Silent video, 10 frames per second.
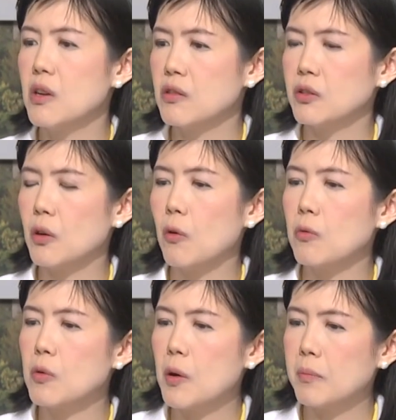
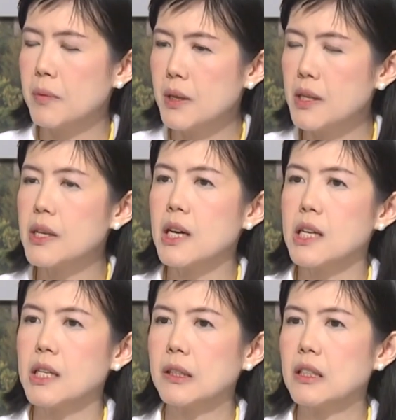So maybe
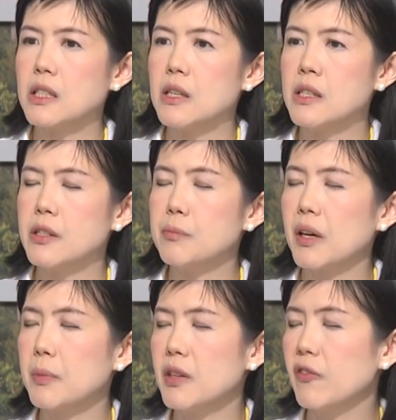in
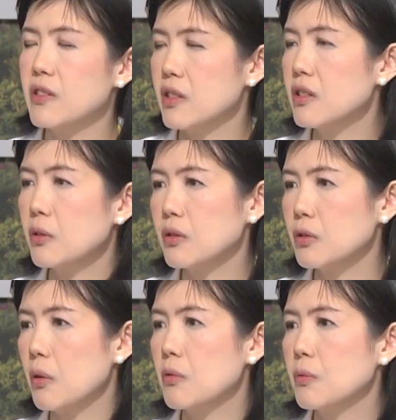Department of Disease
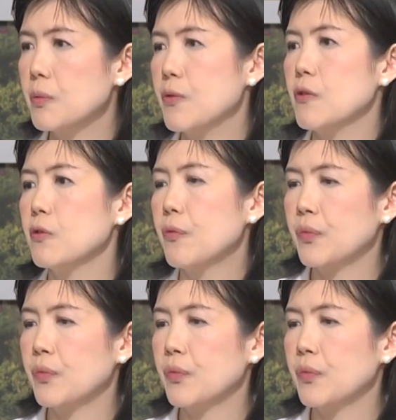Control we will